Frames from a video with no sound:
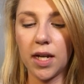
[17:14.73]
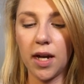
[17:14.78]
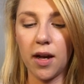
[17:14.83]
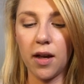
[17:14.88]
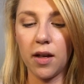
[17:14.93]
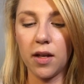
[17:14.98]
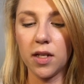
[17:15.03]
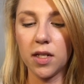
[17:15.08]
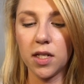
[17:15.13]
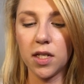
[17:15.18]

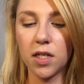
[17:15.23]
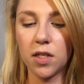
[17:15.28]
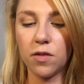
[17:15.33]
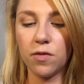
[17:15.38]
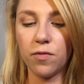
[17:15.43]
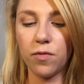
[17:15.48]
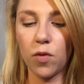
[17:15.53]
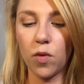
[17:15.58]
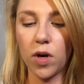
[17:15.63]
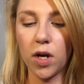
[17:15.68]
guys
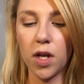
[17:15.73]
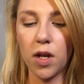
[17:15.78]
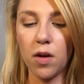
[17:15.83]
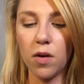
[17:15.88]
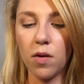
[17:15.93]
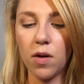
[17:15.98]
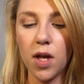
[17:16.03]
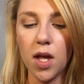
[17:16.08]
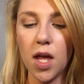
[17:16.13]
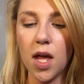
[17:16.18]
for
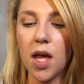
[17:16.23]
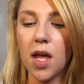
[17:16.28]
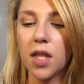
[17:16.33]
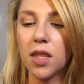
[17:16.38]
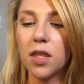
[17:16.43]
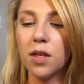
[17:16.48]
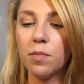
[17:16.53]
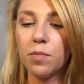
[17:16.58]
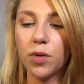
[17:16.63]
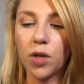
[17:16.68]
you.
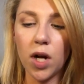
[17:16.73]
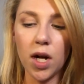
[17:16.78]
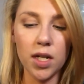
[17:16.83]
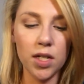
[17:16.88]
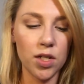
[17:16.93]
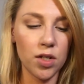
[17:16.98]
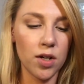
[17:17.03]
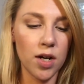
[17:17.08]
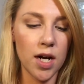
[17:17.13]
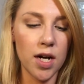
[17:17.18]
The
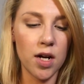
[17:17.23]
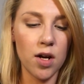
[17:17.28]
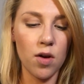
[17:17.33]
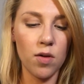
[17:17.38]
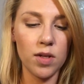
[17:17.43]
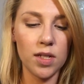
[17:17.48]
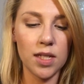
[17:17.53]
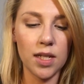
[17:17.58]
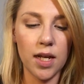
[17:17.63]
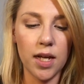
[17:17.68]
bronzer I
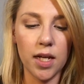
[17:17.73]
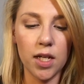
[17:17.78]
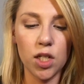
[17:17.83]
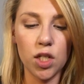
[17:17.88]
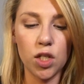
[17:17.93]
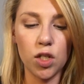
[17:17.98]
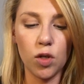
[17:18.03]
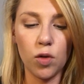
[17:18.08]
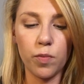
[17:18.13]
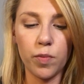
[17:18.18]
know is like
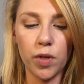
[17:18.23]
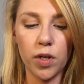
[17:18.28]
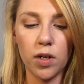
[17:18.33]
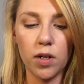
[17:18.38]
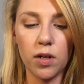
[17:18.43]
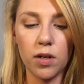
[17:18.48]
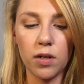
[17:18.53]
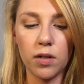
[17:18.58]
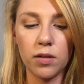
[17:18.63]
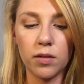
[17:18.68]

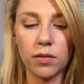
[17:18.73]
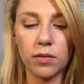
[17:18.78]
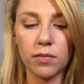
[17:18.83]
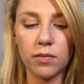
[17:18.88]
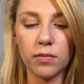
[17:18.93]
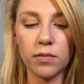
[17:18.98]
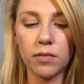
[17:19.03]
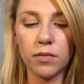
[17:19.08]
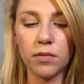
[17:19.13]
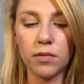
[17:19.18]
super,
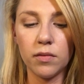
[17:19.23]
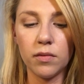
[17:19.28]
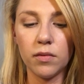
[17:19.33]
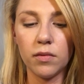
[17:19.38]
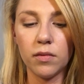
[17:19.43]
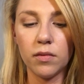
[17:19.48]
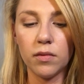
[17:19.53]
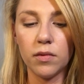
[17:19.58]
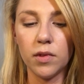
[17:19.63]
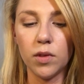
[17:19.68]

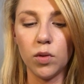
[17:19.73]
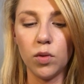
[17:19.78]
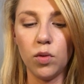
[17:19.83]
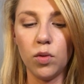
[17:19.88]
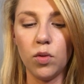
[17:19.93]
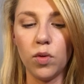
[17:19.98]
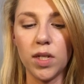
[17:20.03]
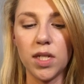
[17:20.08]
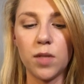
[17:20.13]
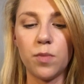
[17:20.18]

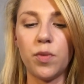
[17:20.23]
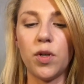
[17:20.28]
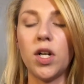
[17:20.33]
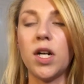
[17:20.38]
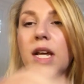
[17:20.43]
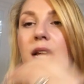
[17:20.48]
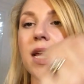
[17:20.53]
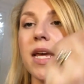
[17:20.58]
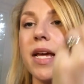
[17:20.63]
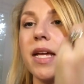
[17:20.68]
ooh, it's
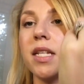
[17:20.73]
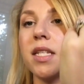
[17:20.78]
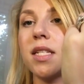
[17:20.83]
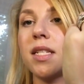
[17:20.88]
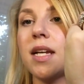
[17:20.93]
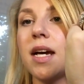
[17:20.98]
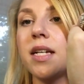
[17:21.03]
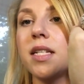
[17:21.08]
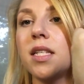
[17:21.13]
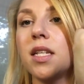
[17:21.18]
pretty.
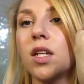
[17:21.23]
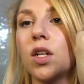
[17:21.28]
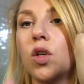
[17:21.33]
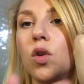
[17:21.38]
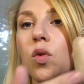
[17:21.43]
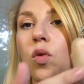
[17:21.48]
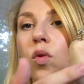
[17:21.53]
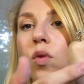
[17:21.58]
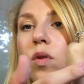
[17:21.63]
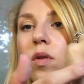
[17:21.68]
It's nice and
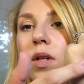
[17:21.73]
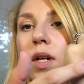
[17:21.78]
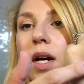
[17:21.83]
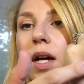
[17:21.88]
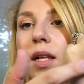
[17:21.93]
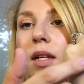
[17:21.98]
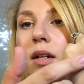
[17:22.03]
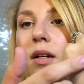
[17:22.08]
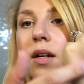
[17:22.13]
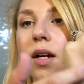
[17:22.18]
cool
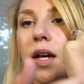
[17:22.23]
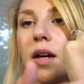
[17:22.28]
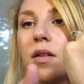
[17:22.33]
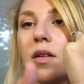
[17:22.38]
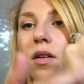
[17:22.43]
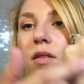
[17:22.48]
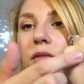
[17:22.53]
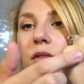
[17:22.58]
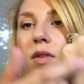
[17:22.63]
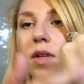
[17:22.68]
color. I don't
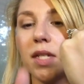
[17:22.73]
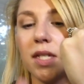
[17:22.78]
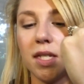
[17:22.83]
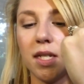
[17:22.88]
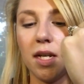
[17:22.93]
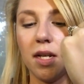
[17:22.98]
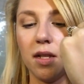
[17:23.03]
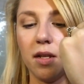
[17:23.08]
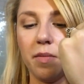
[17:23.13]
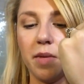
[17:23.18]
know if you can
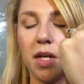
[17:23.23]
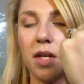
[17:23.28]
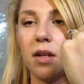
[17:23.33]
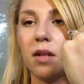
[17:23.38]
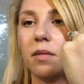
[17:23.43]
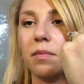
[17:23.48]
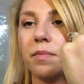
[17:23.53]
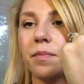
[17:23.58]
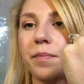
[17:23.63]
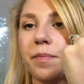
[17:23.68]
see it. Let me
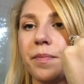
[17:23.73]
get it.